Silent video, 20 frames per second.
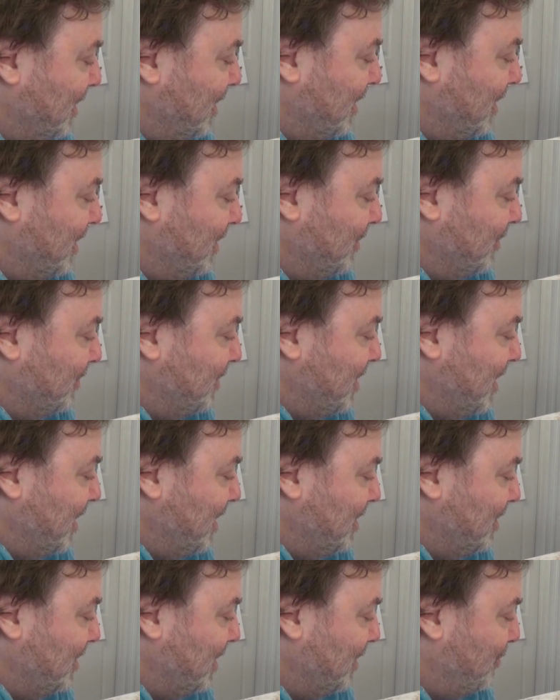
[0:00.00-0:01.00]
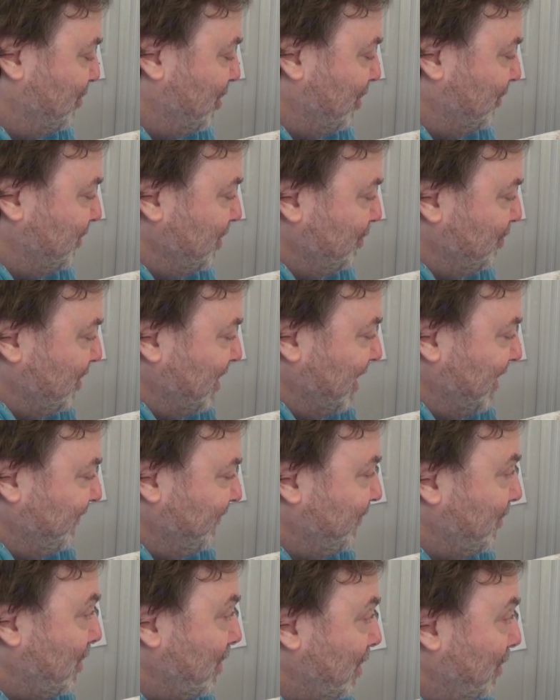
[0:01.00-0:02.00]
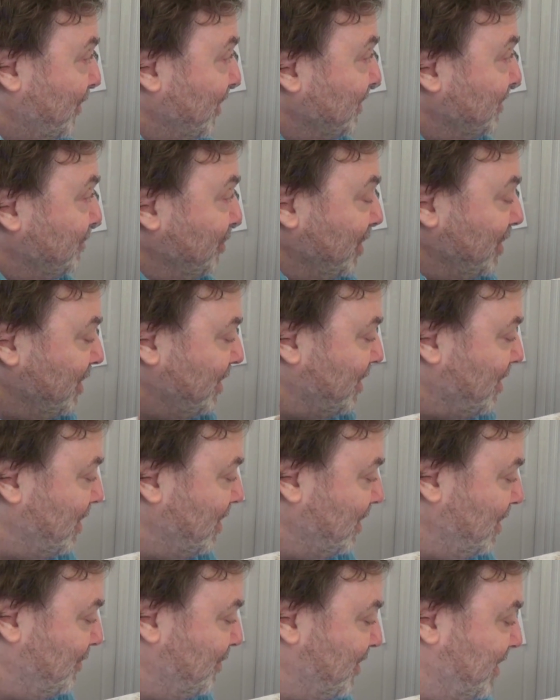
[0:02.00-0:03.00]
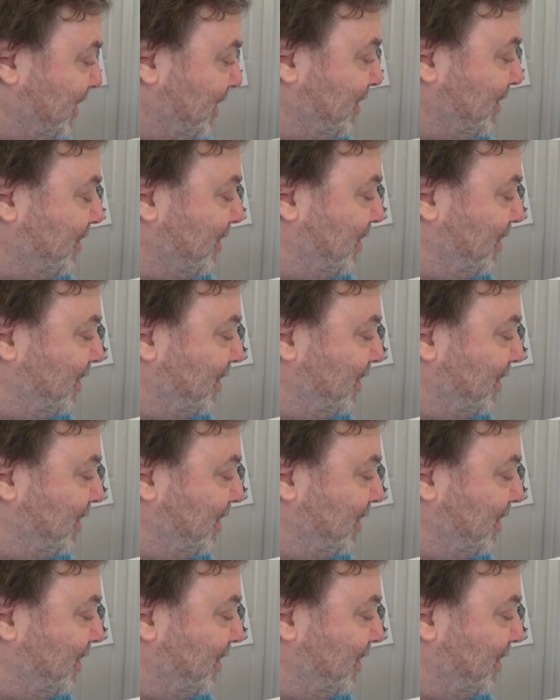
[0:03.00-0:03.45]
And I built a platform and put it all up there.